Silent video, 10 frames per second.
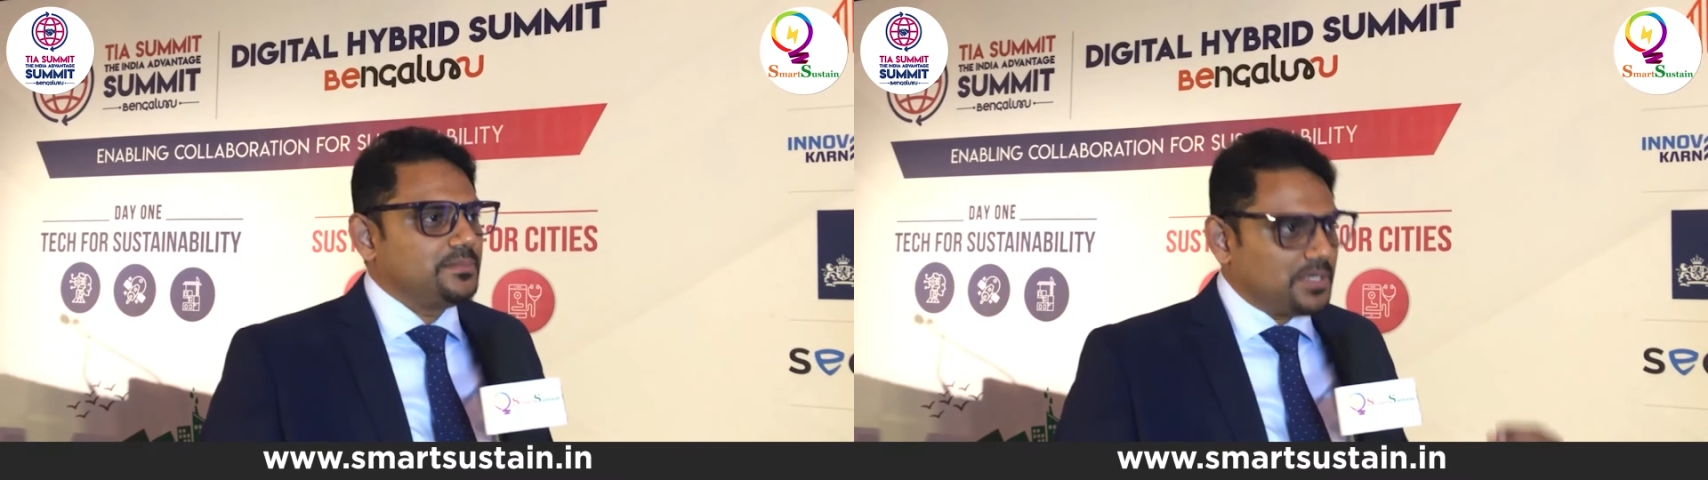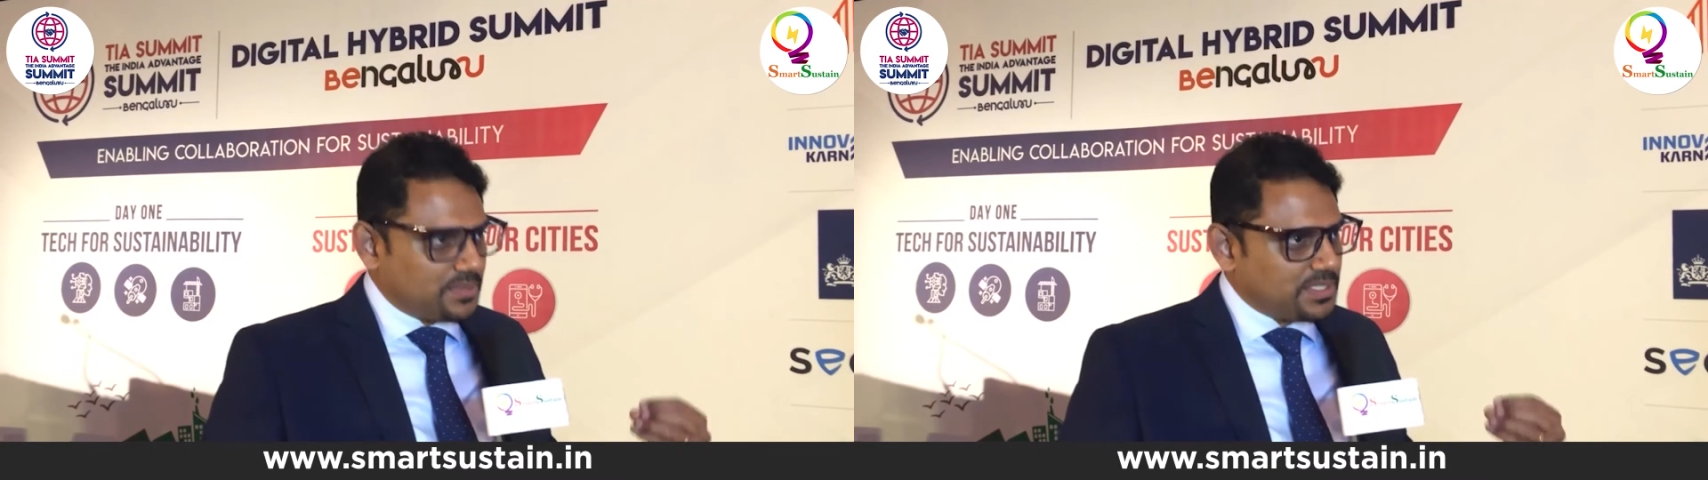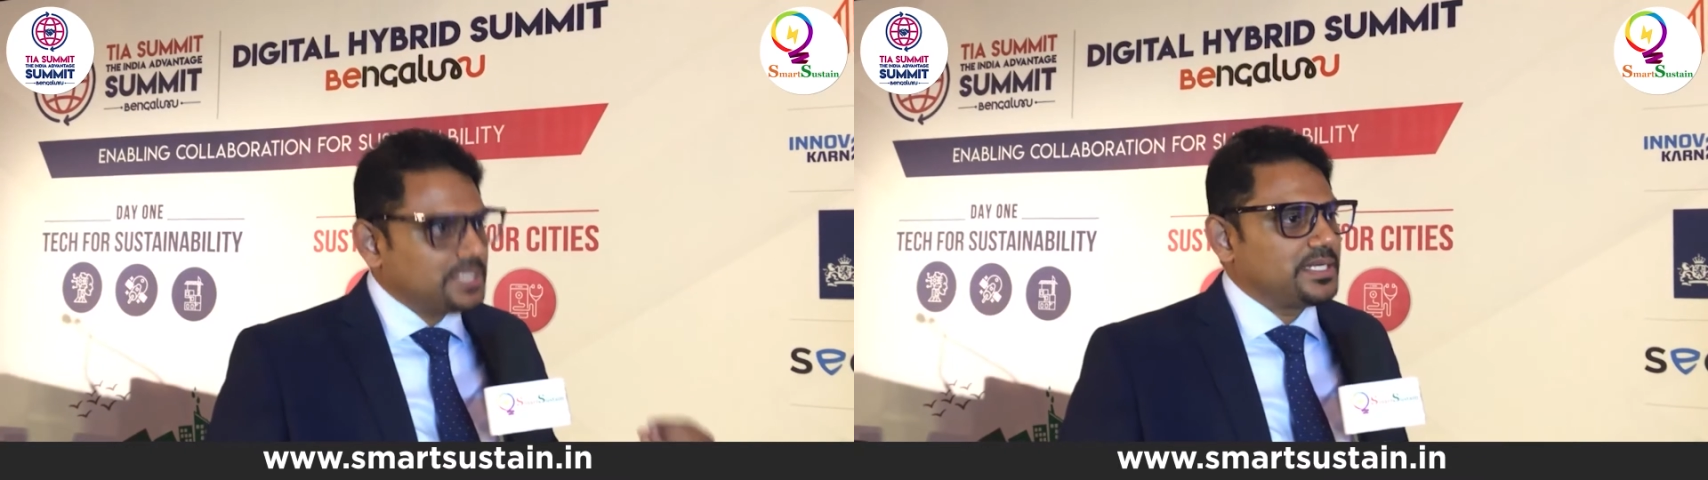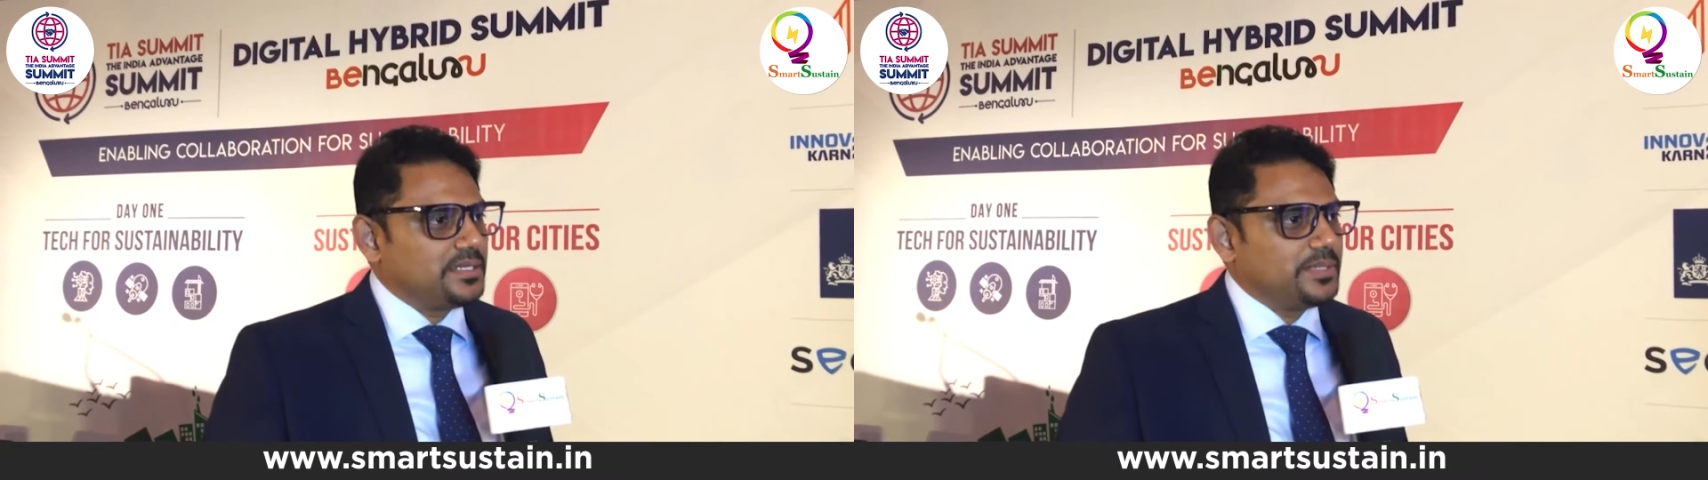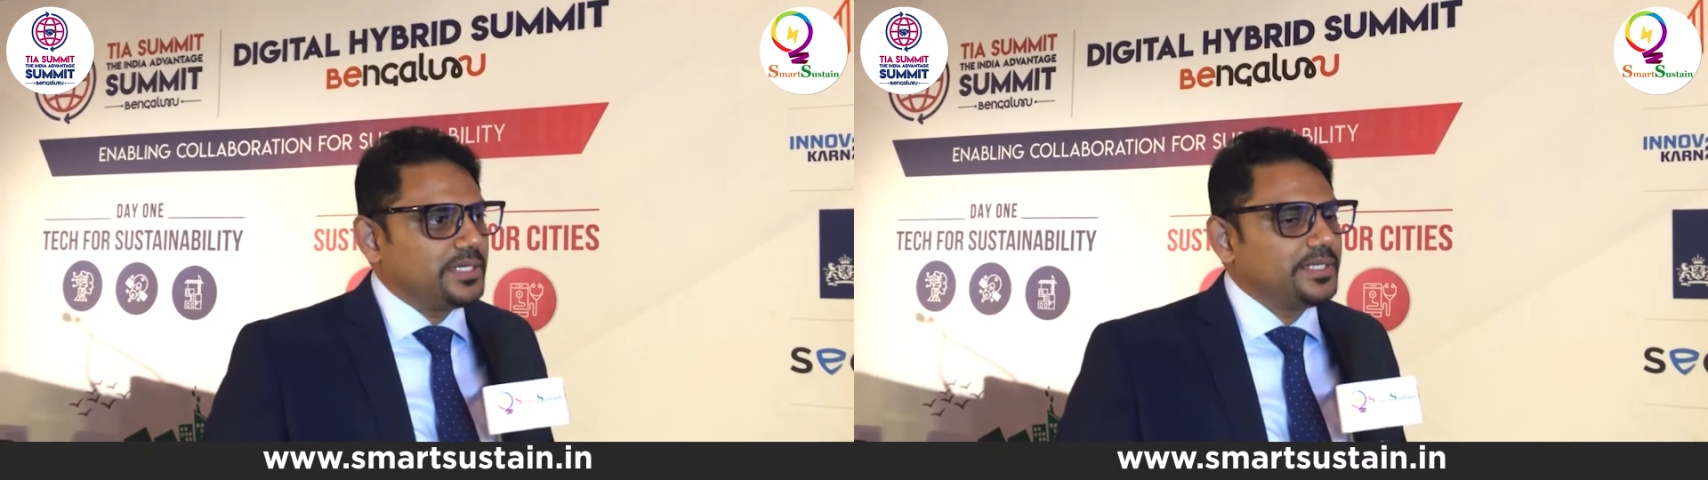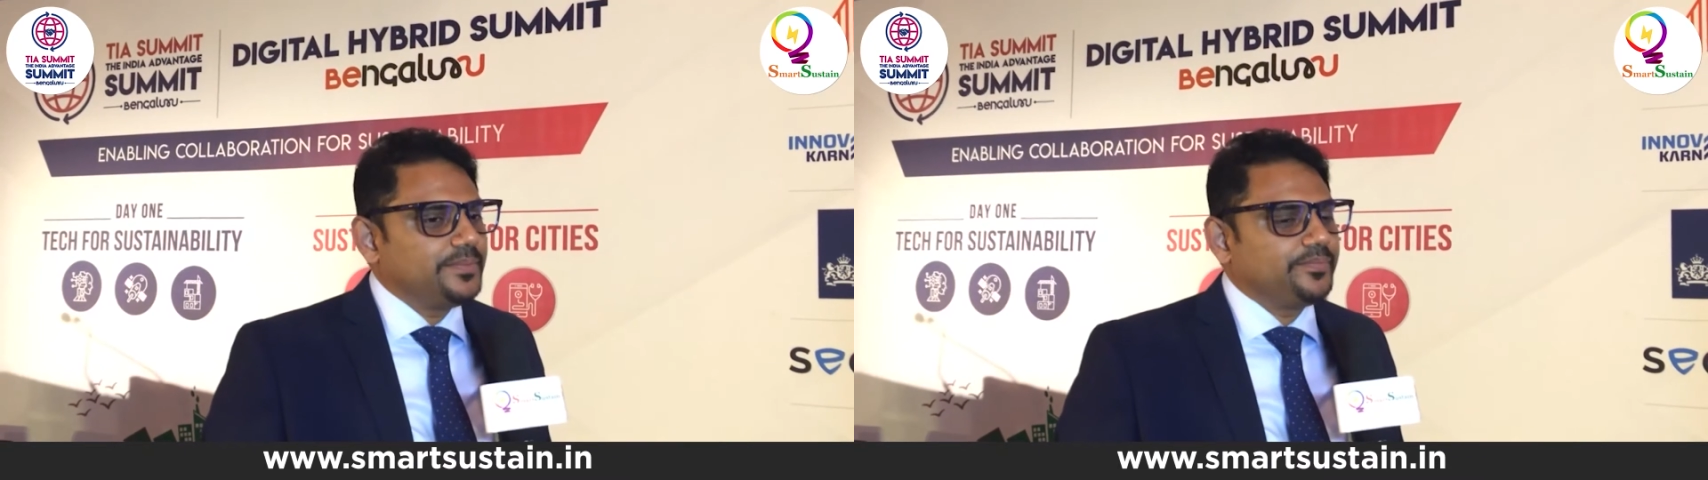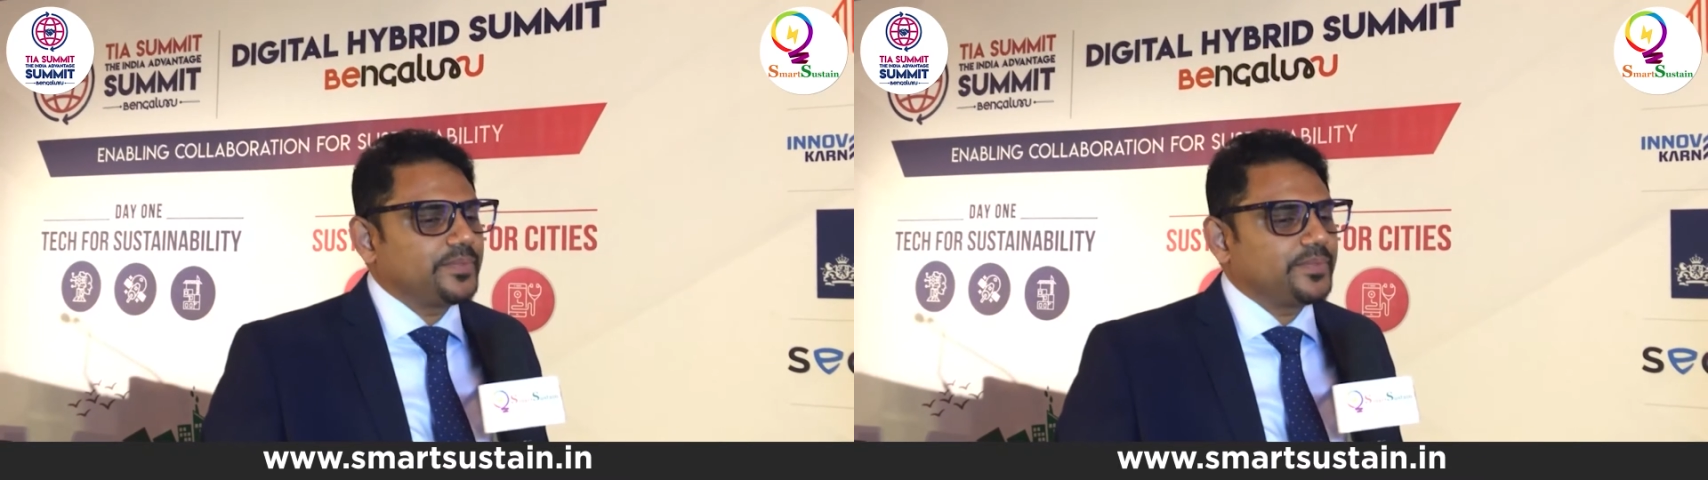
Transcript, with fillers: about sustainability